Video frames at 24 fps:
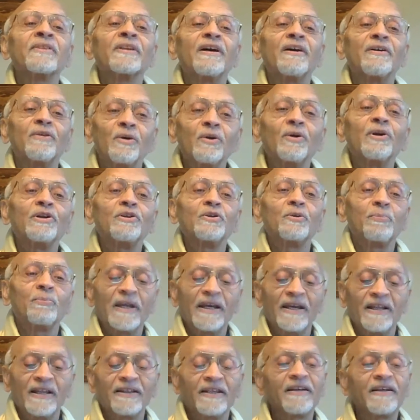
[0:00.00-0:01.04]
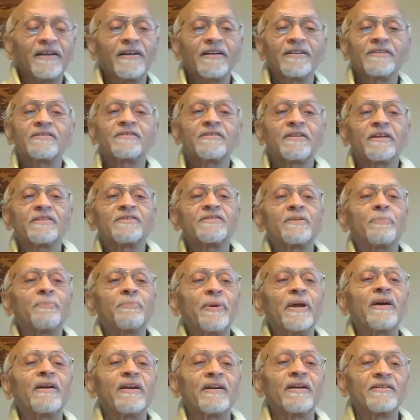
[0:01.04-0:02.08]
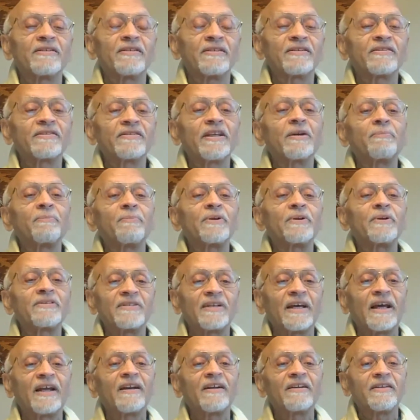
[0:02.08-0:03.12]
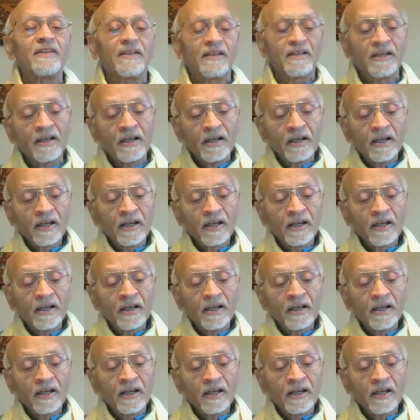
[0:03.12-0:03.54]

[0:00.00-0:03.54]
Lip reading: a role to play in there. It's the parents, it's their personality.